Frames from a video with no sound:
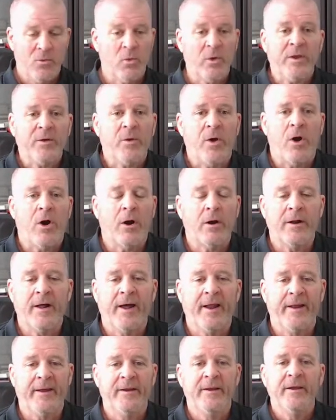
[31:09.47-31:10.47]
really hard
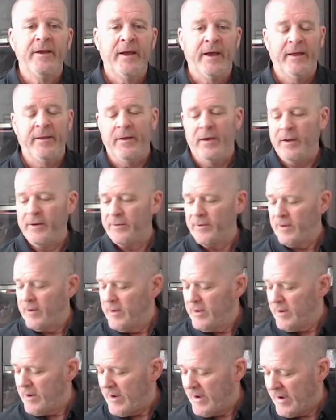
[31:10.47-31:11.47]
on it. And
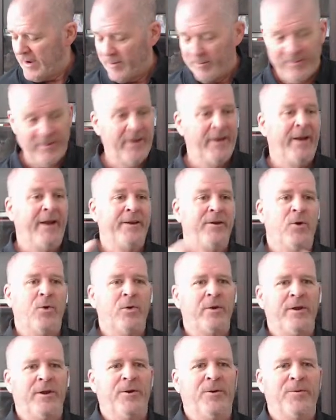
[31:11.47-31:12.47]
I
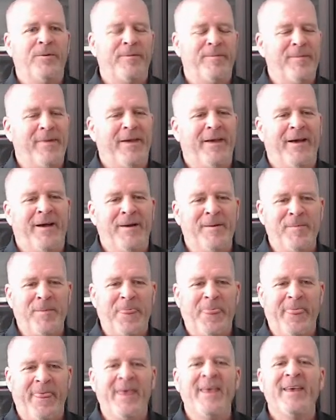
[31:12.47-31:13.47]
know
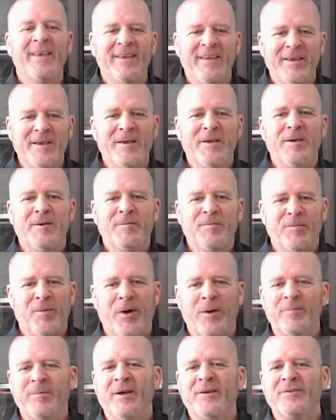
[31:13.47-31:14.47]

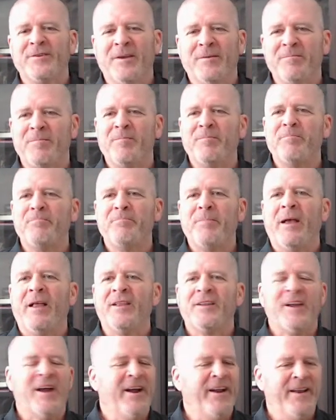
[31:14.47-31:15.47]
Barb does the
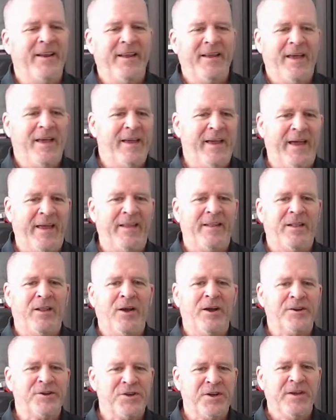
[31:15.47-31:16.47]
Peloton at
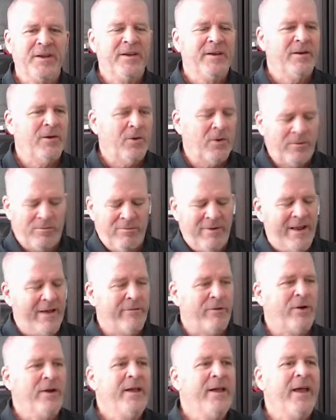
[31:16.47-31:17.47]
lunch or
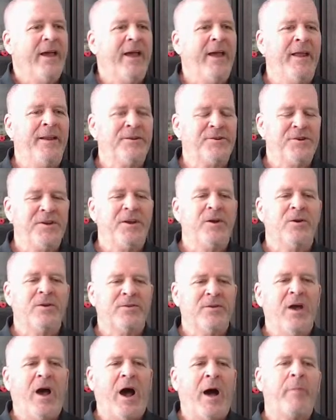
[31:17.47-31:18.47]
whatever, and she
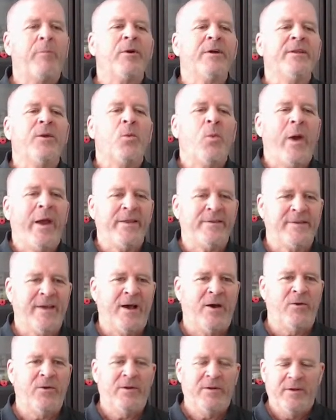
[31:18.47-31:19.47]
goes, "I'll bring the weights
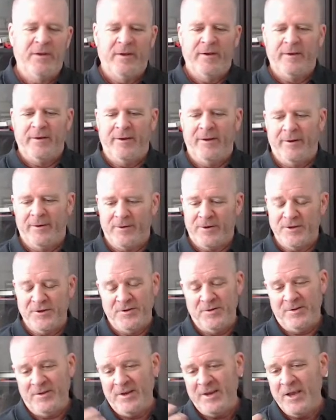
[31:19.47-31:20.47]
out."
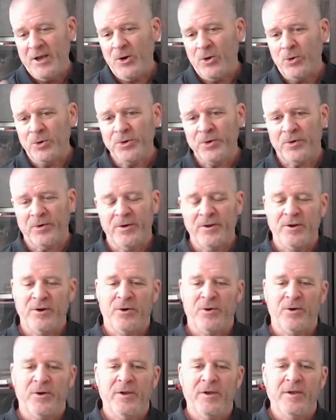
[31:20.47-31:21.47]
Because you get older,
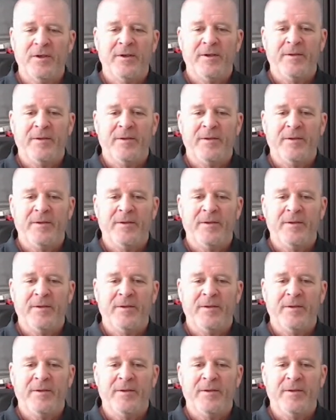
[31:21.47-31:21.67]
you